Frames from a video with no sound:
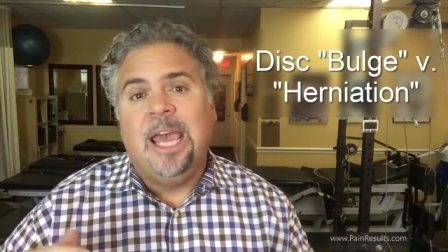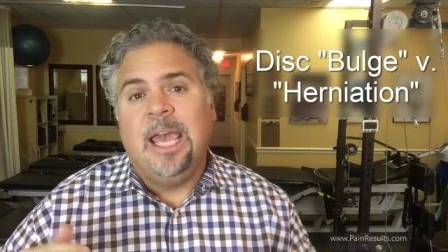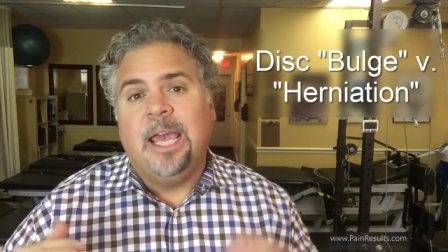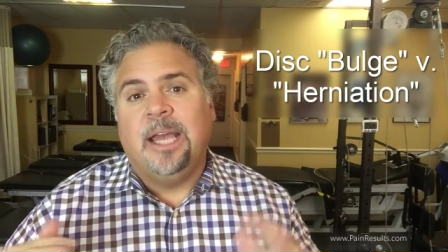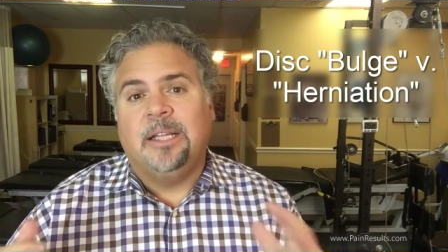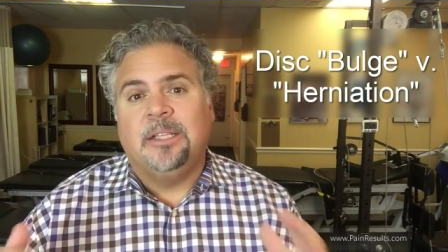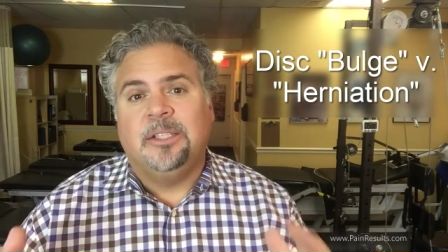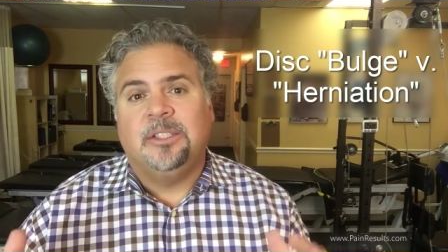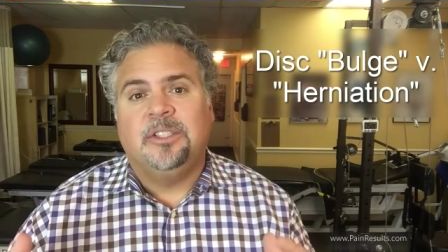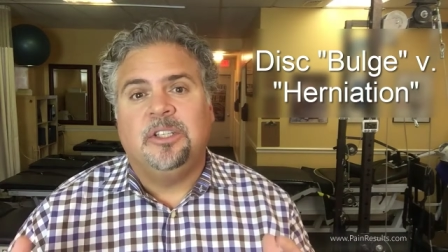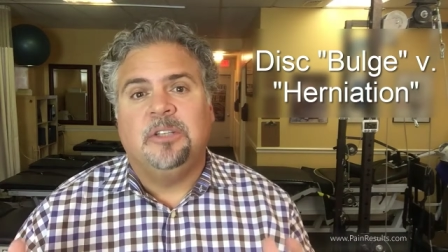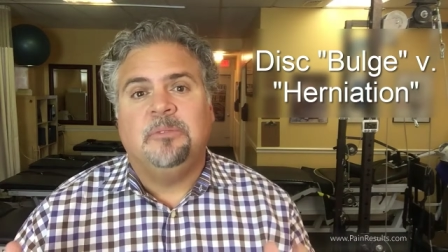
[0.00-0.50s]

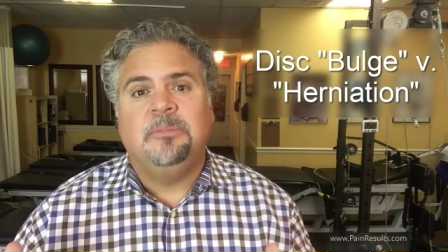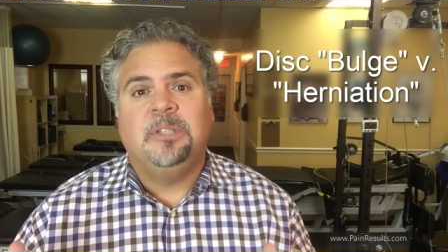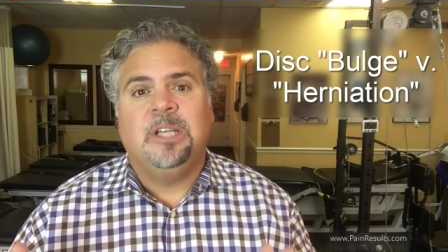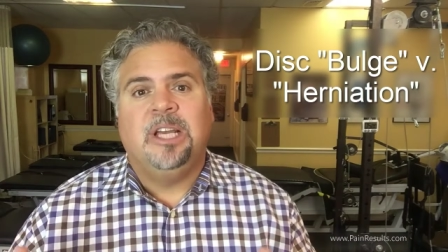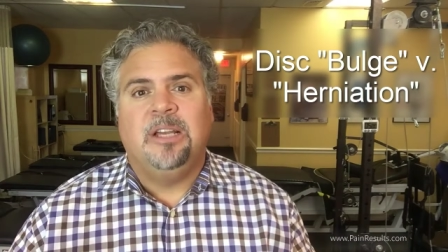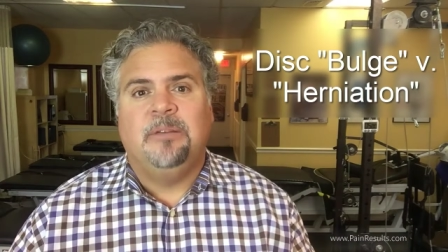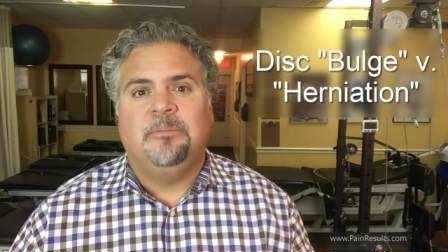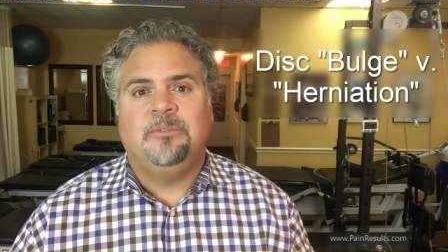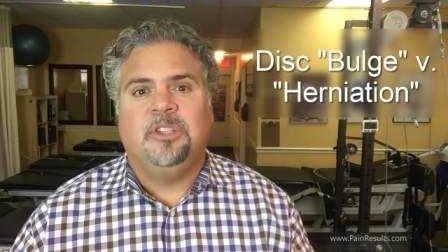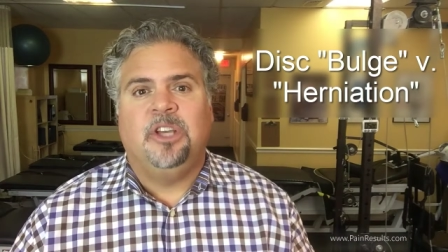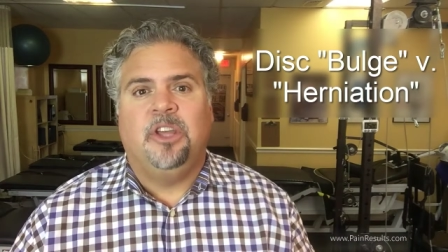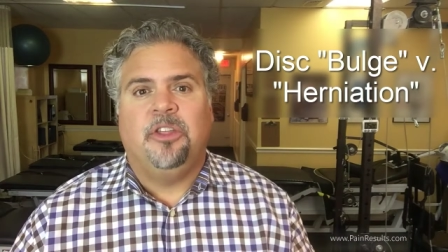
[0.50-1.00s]
and
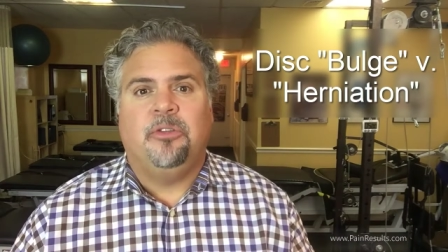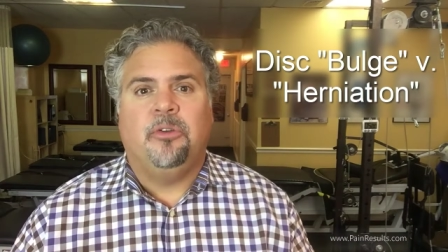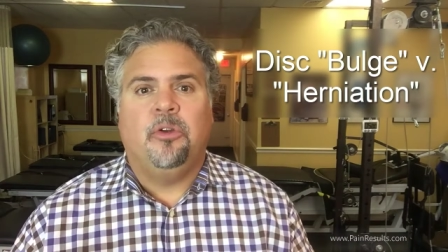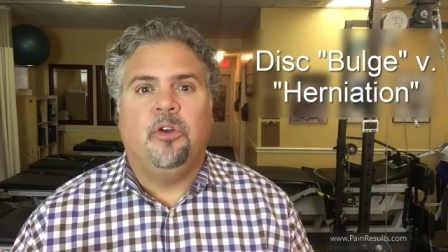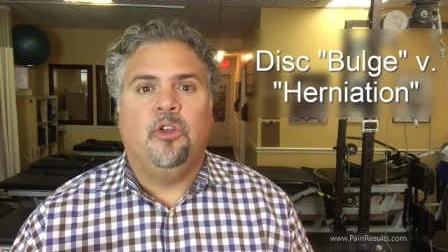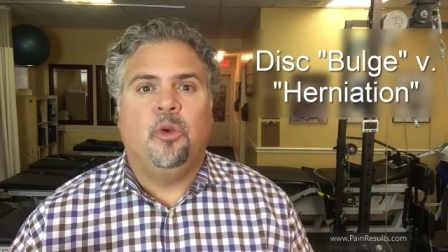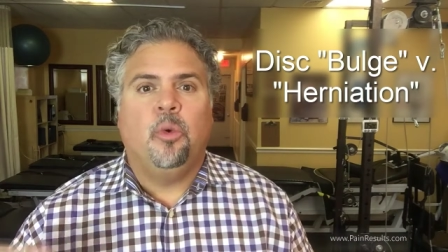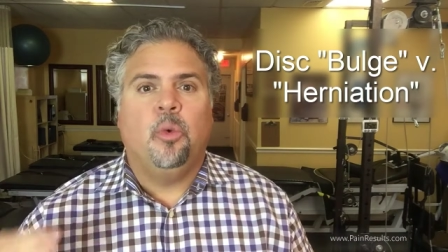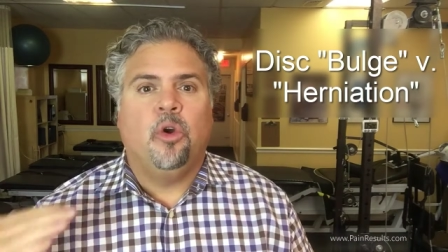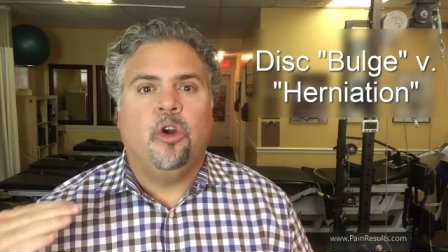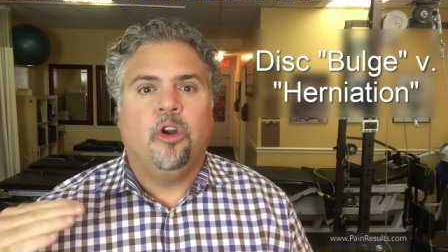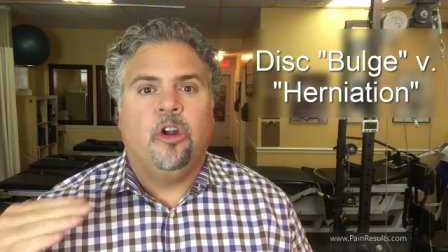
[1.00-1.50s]
sometimes they throw
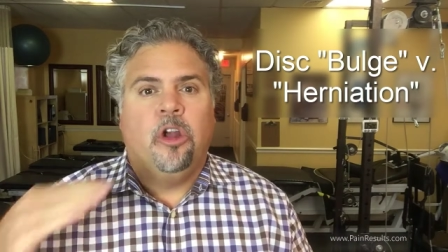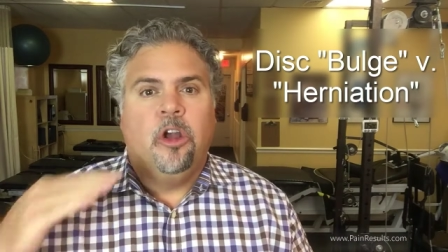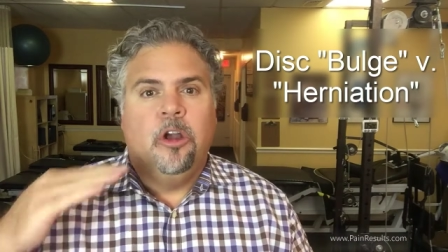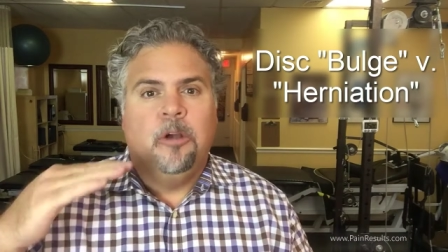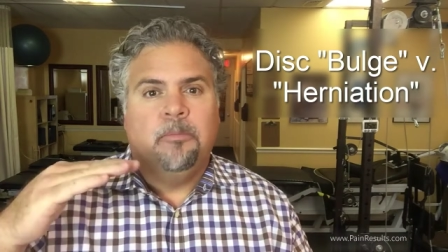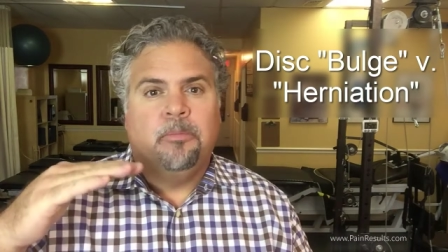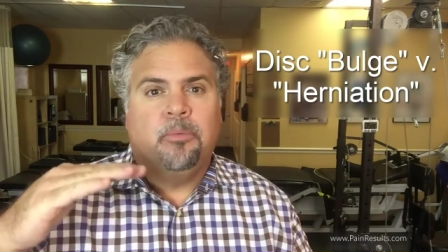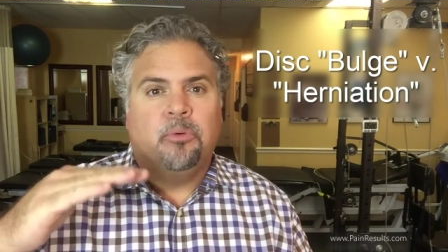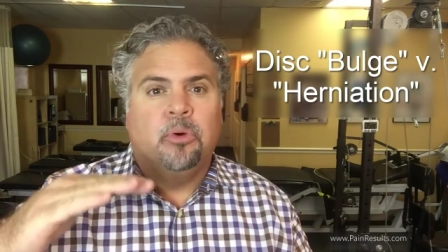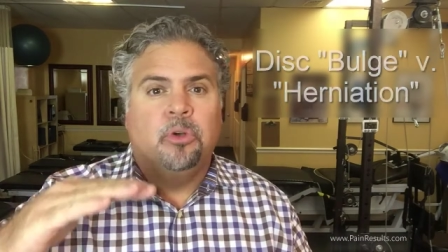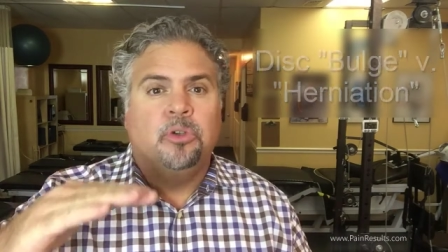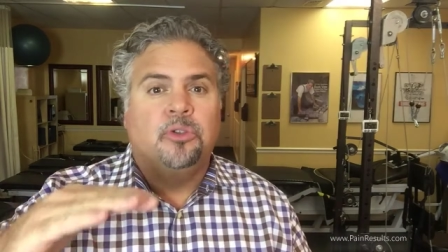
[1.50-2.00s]
the word
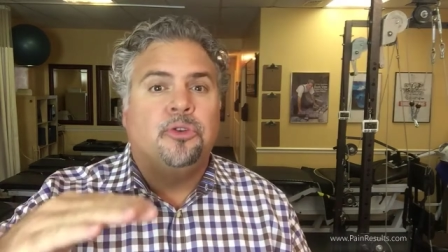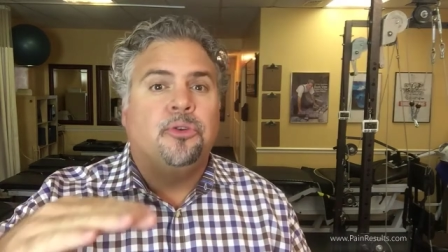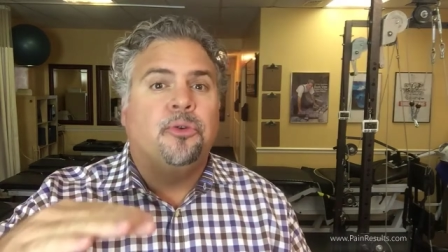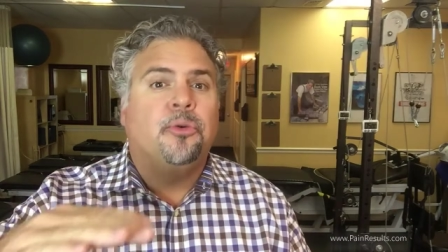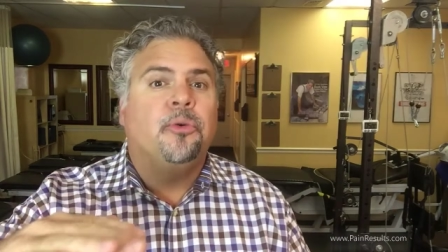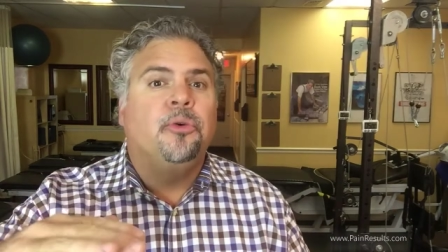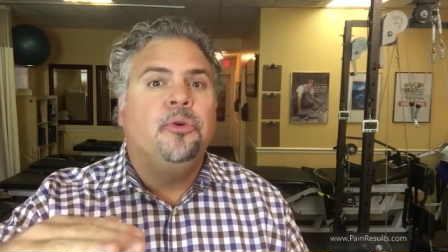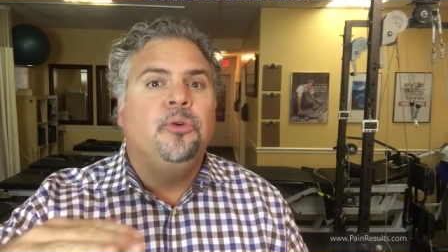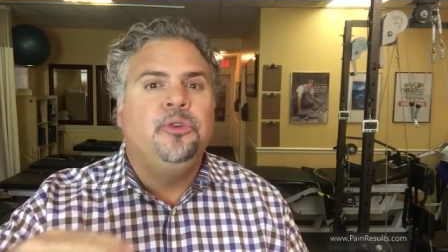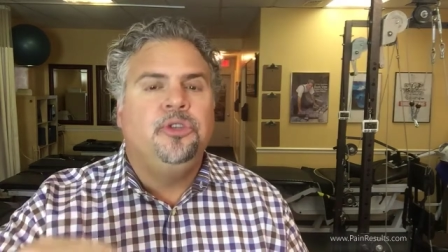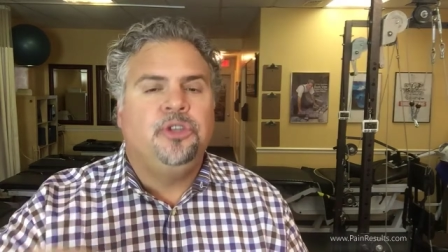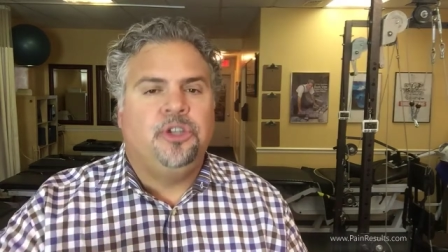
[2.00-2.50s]

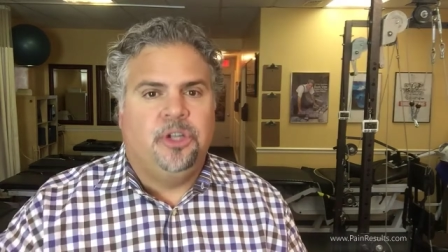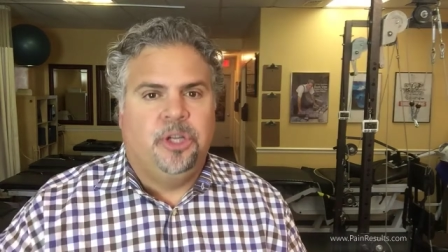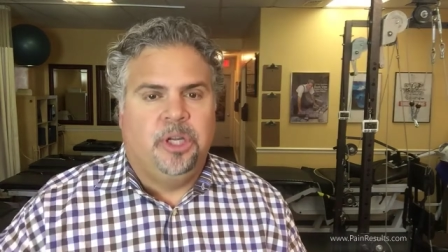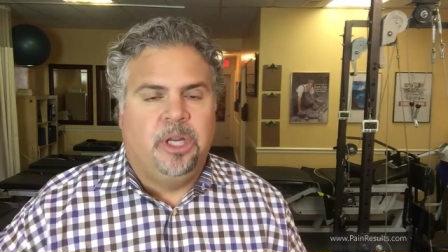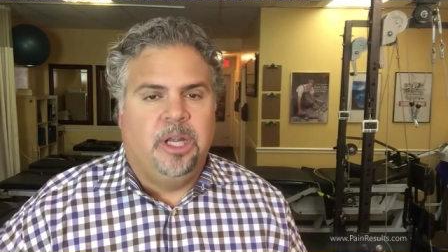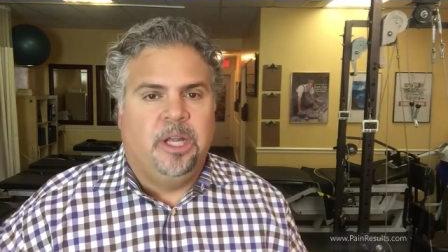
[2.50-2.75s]
protrusion